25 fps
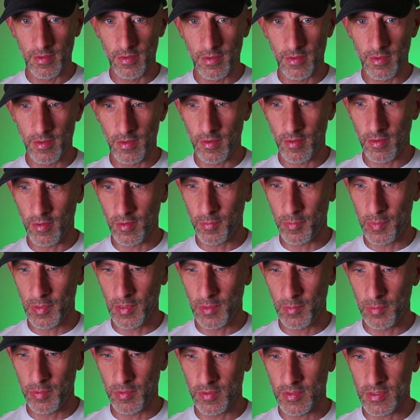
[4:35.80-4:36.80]
a lot of
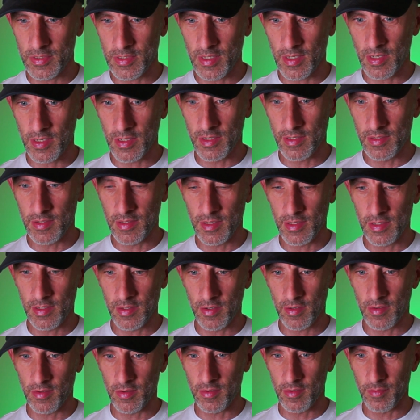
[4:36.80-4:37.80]
people say they
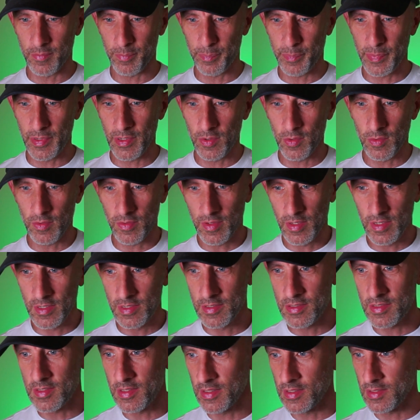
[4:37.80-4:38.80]
can't build
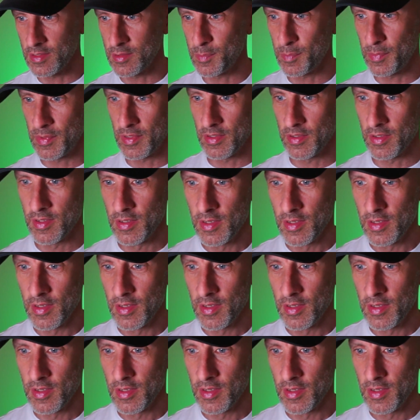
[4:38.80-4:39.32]
these things, but